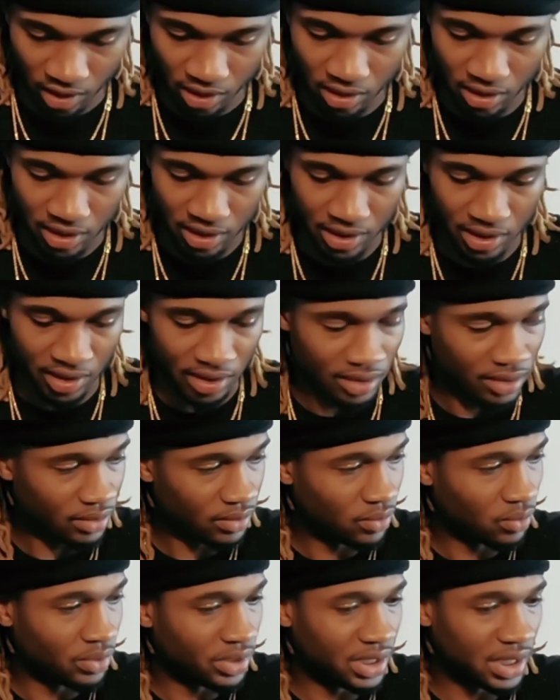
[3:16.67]
Look at there.
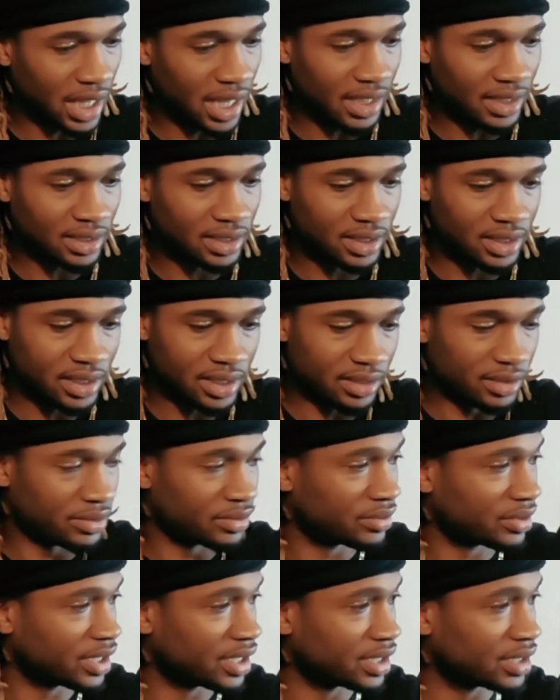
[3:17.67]
We locked
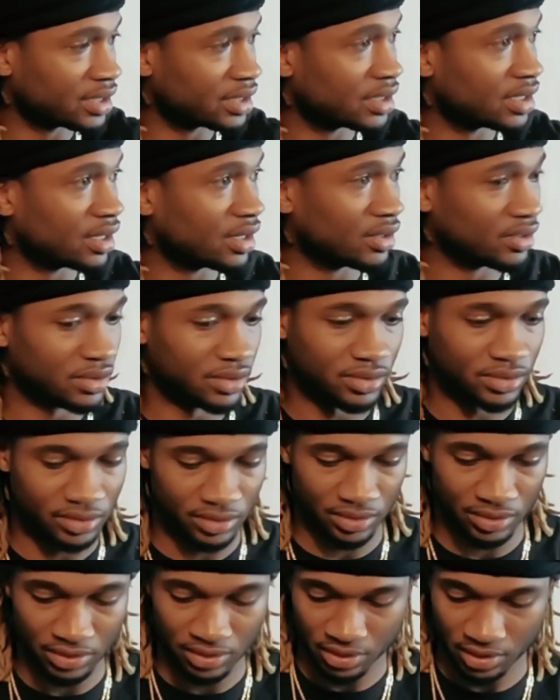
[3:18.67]
in, ready to go.
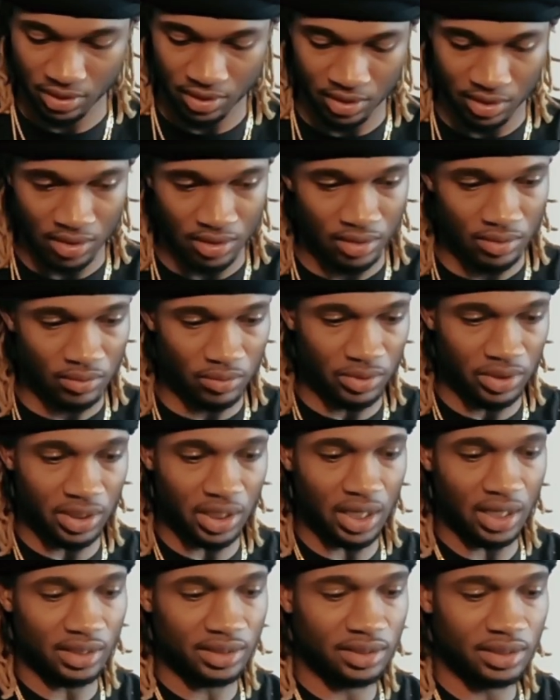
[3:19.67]
We
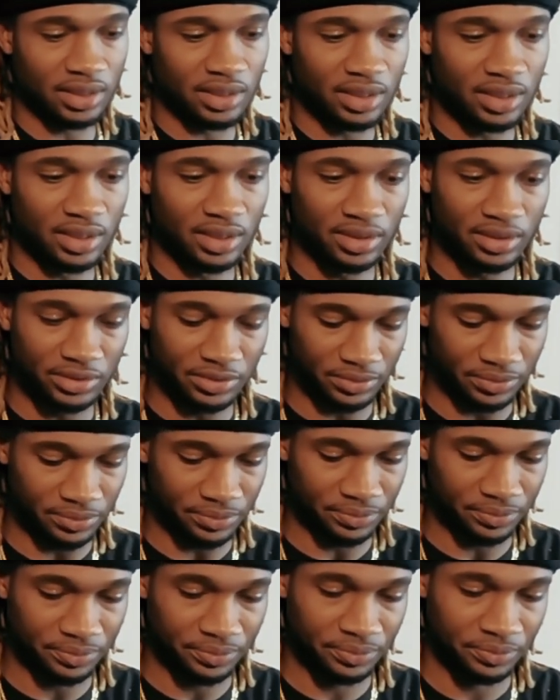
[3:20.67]
locked in.
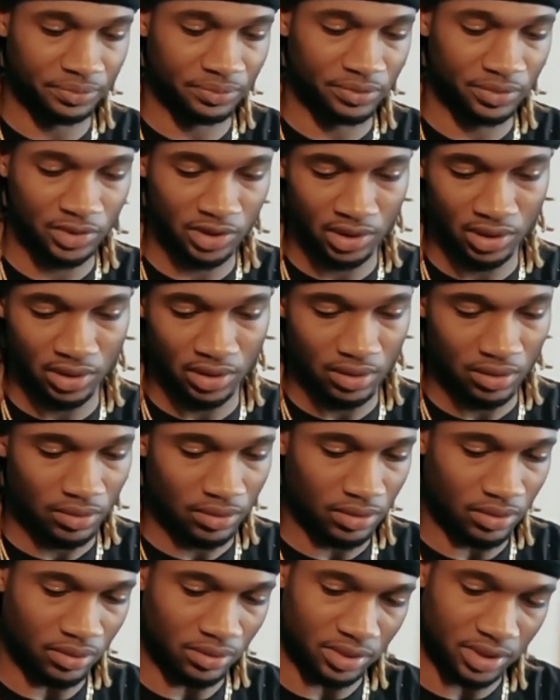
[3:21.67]

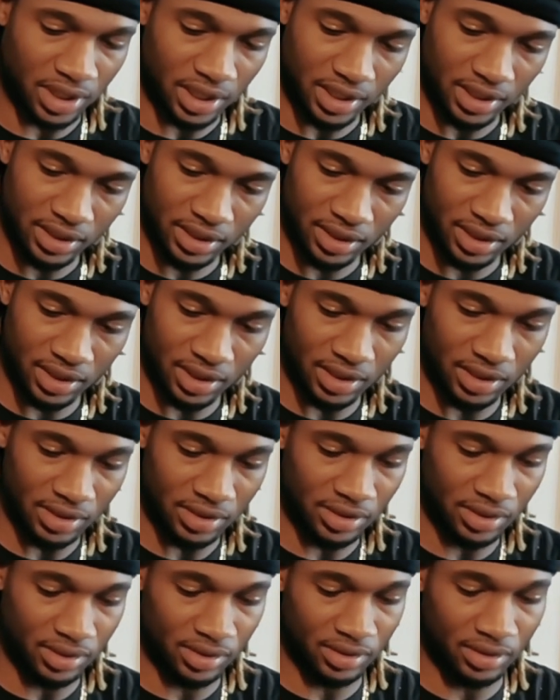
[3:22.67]
We're gonna take
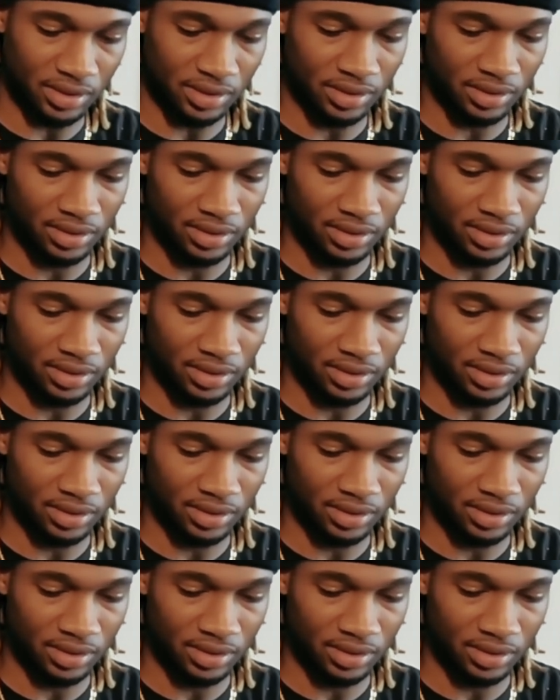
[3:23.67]
this.